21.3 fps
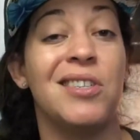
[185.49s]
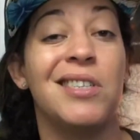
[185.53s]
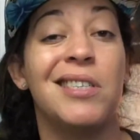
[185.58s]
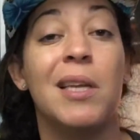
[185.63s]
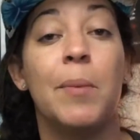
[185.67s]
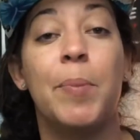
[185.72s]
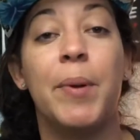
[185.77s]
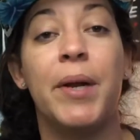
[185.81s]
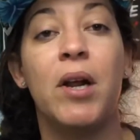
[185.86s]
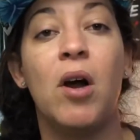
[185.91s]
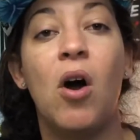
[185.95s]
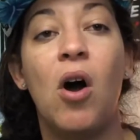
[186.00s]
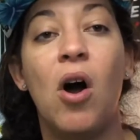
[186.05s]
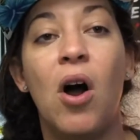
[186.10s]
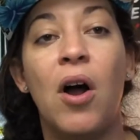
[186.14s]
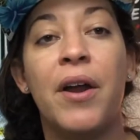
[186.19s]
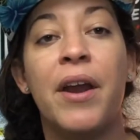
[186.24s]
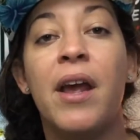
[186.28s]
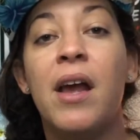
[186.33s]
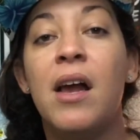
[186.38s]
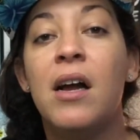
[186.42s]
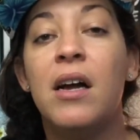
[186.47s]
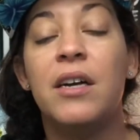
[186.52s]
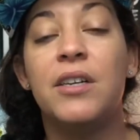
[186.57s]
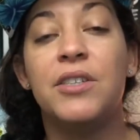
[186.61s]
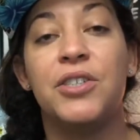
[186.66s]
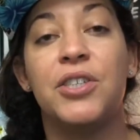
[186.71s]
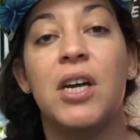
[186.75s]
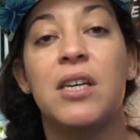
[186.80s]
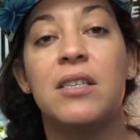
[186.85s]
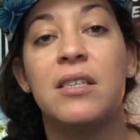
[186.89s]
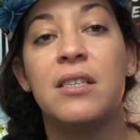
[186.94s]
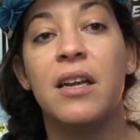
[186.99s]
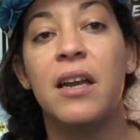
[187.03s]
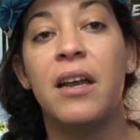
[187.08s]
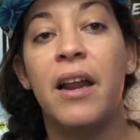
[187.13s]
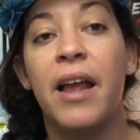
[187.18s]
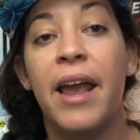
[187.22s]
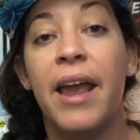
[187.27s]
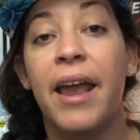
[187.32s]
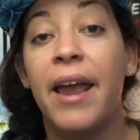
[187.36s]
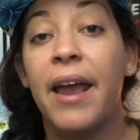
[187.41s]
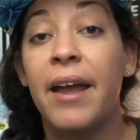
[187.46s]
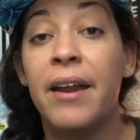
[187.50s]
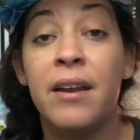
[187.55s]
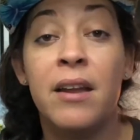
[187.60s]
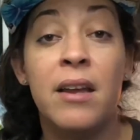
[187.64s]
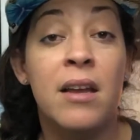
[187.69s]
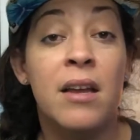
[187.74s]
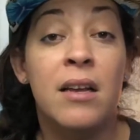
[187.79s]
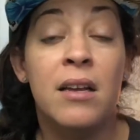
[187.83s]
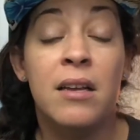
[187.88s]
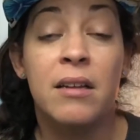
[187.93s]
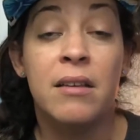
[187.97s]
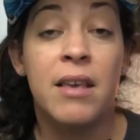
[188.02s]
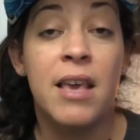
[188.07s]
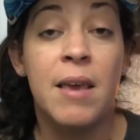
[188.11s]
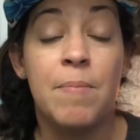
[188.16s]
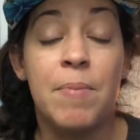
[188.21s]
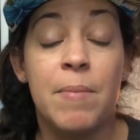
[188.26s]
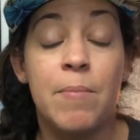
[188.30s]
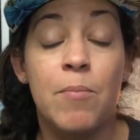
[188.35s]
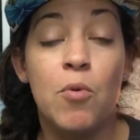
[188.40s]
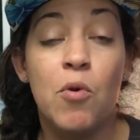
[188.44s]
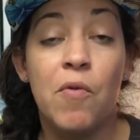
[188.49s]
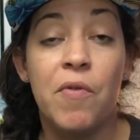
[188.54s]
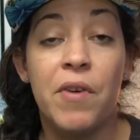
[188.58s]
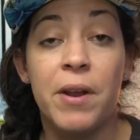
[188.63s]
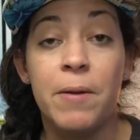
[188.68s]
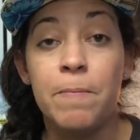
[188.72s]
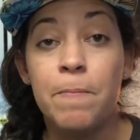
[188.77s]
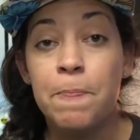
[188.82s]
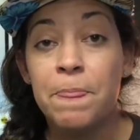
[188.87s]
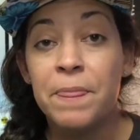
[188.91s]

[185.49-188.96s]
slip it on, adjust it, and keep it moving.